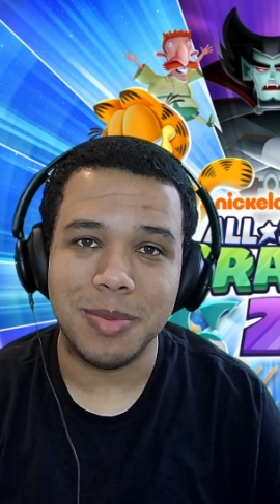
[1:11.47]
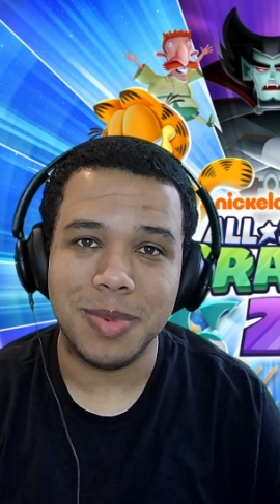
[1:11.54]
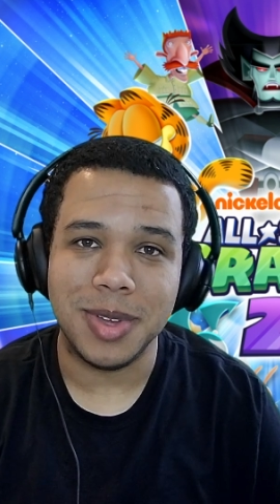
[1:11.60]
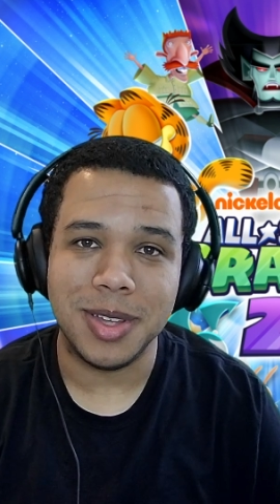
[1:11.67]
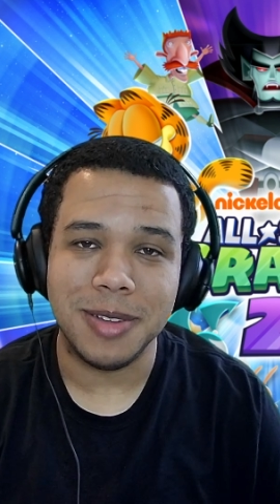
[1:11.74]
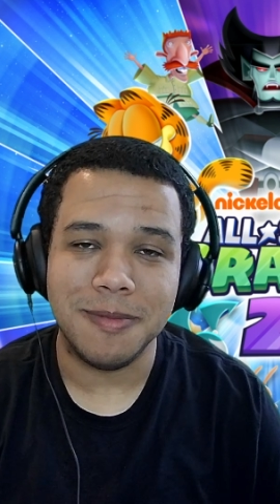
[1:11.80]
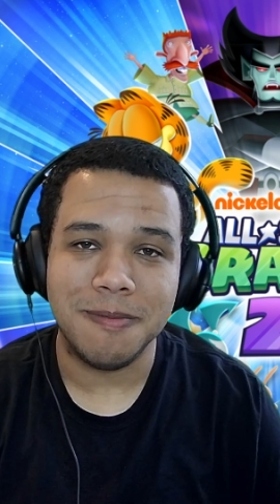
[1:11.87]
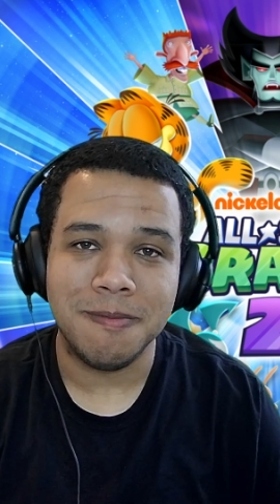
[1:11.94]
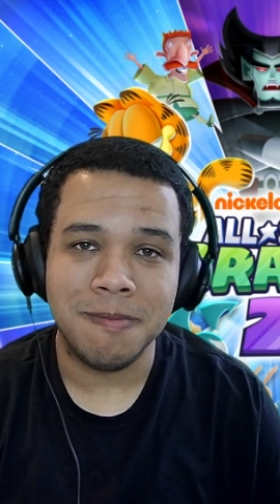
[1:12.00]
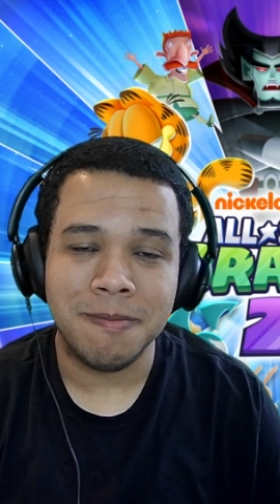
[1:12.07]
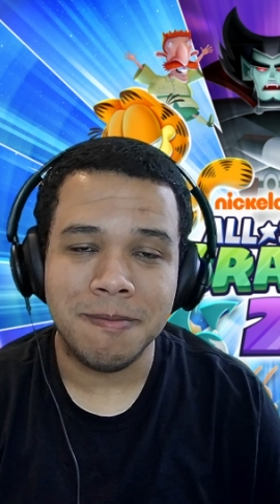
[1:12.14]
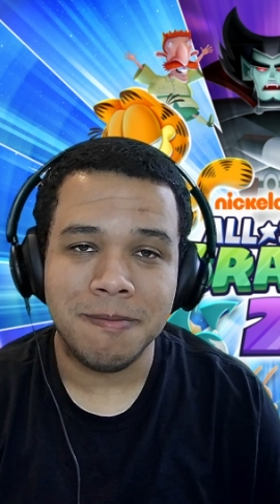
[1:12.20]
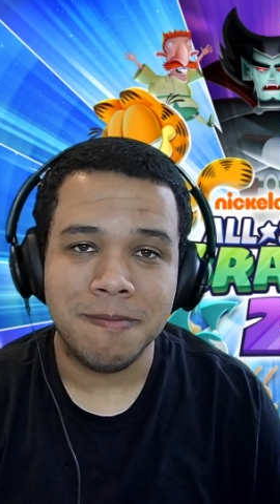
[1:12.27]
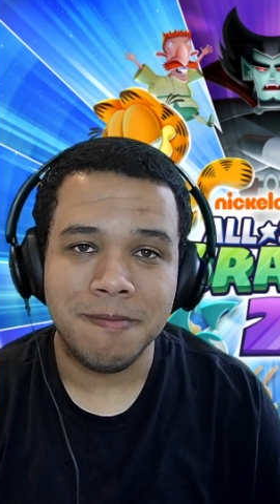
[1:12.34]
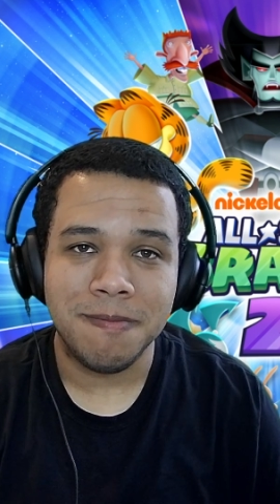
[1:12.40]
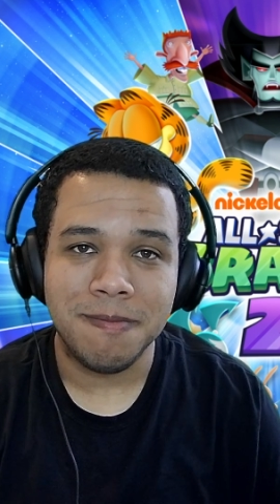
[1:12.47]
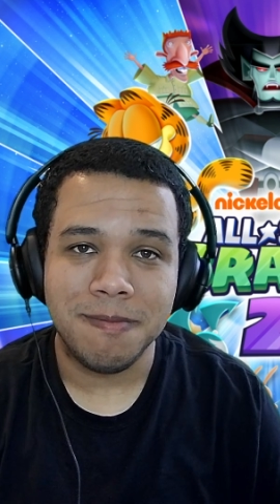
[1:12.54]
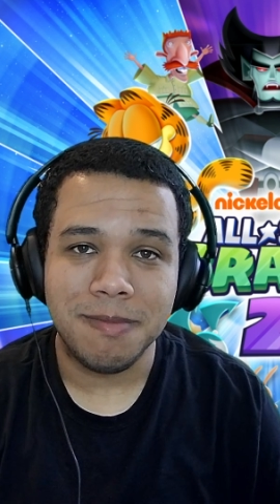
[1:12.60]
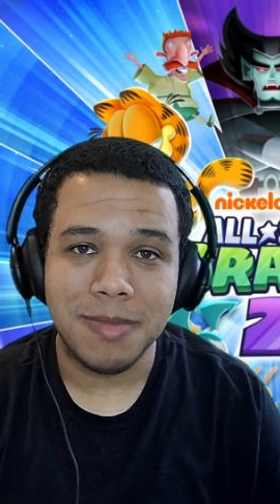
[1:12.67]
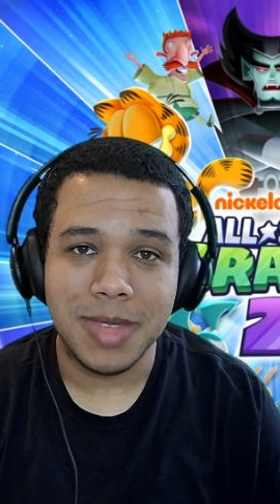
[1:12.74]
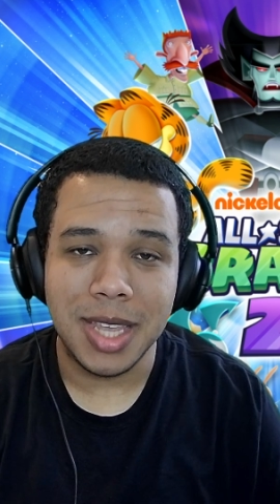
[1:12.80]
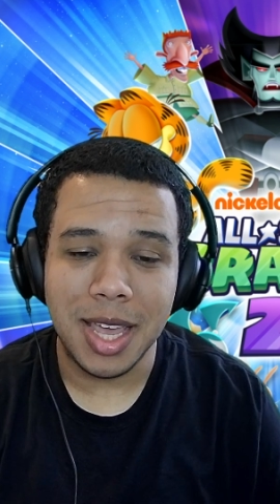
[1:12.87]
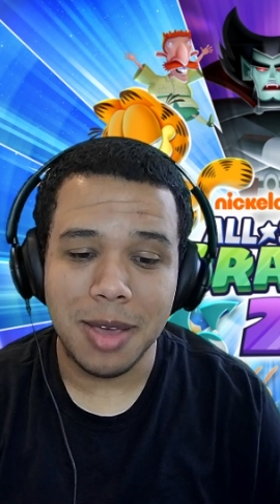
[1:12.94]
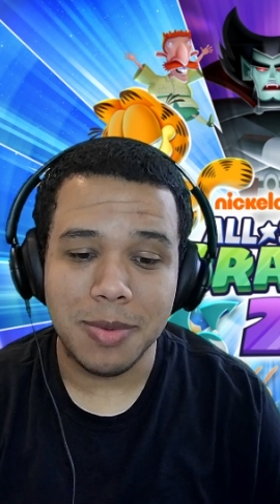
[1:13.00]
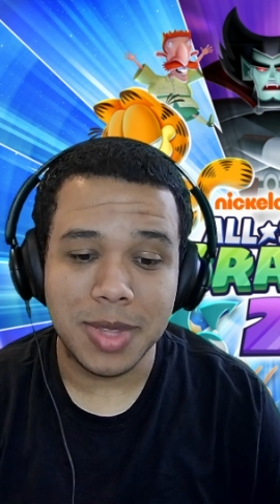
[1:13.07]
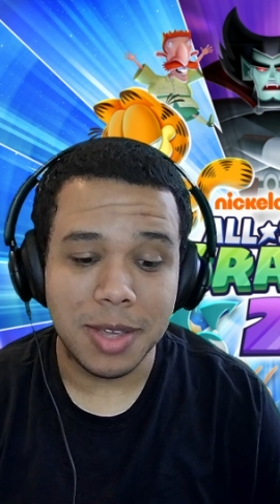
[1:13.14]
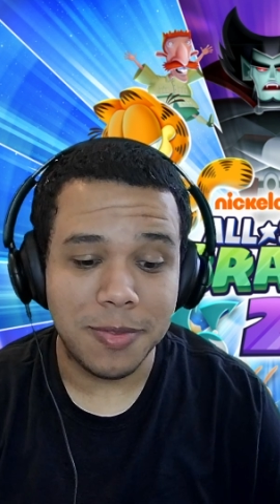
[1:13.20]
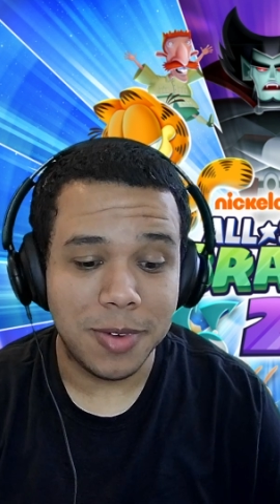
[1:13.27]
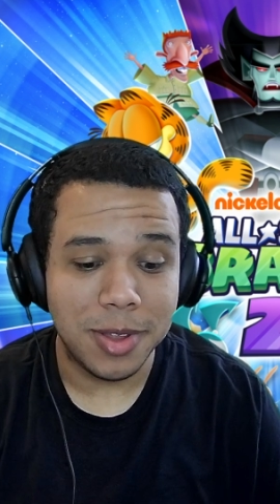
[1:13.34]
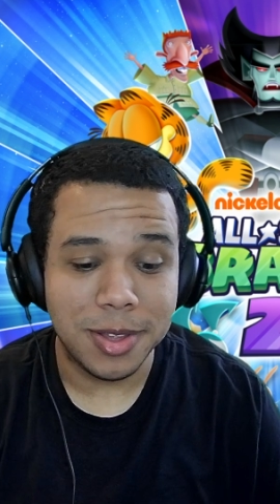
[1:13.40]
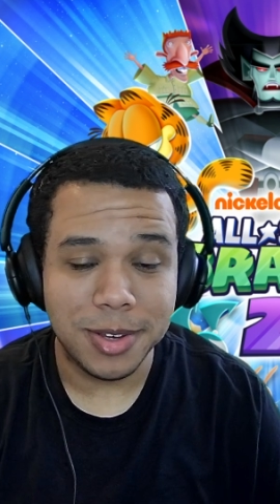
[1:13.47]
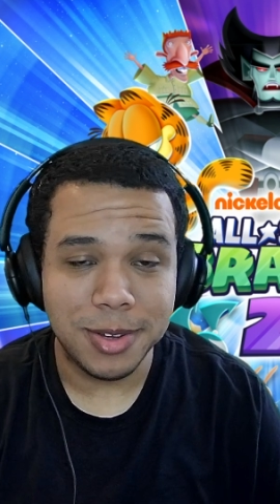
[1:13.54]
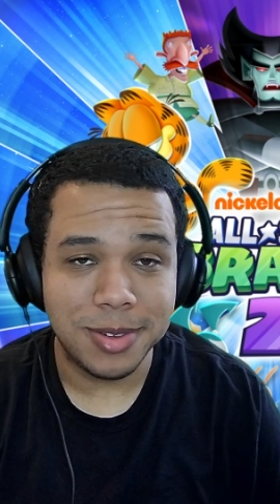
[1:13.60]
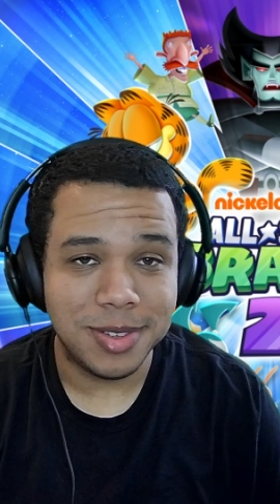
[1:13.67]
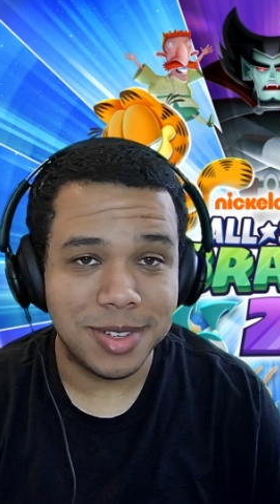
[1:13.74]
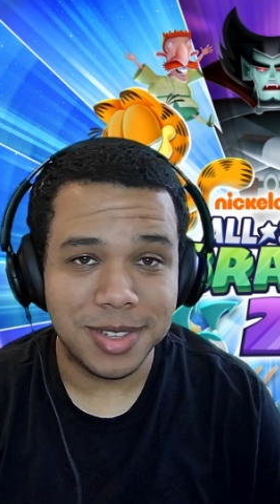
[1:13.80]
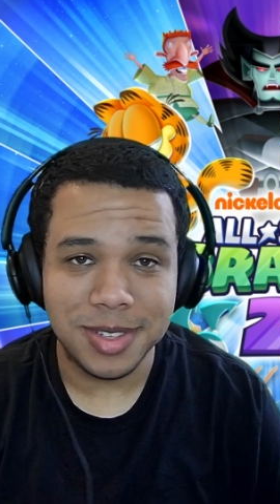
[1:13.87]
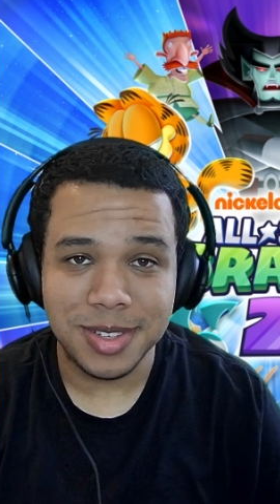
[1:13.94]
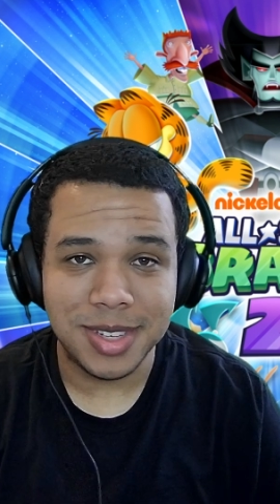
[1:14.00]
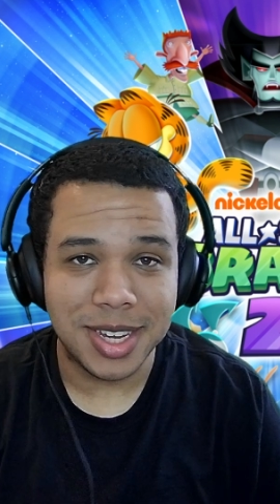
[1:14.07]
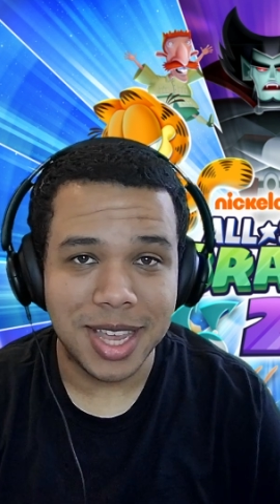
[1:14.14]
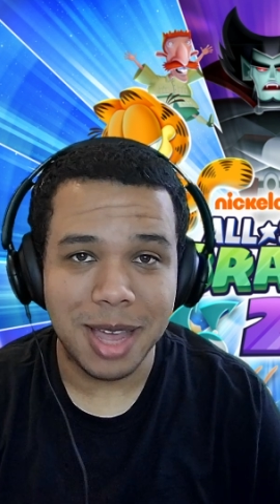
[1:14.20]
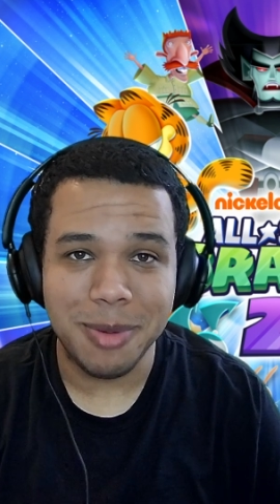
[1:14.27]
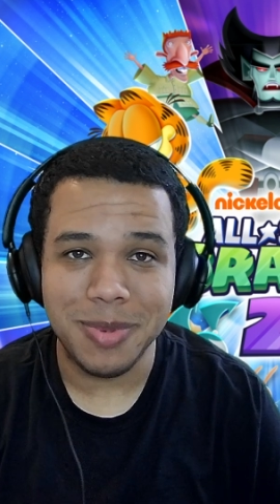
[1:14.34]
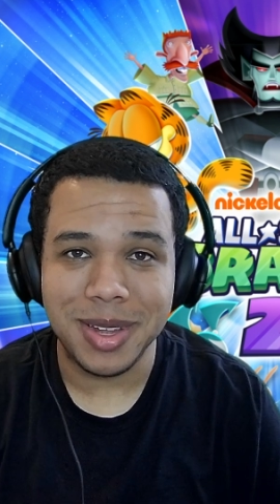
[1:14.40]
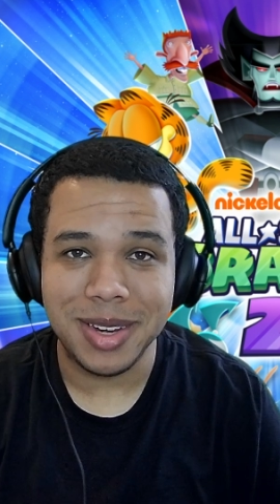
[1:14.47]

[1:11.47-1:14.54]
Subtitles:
But yeah, without further ado, just check out Let It